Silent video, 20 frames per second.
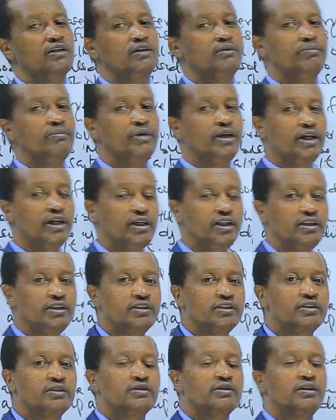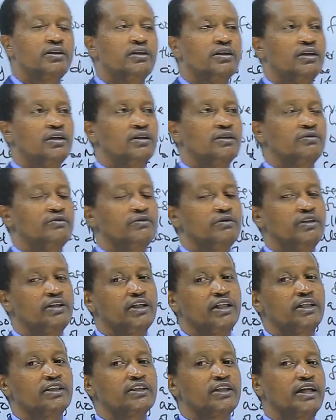maize,
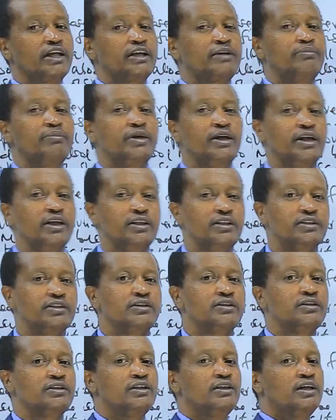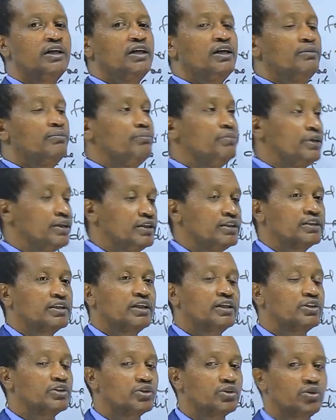grains like maize, beans,
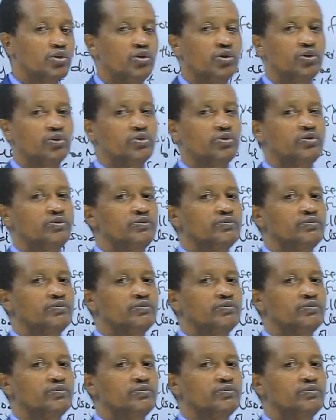and so on.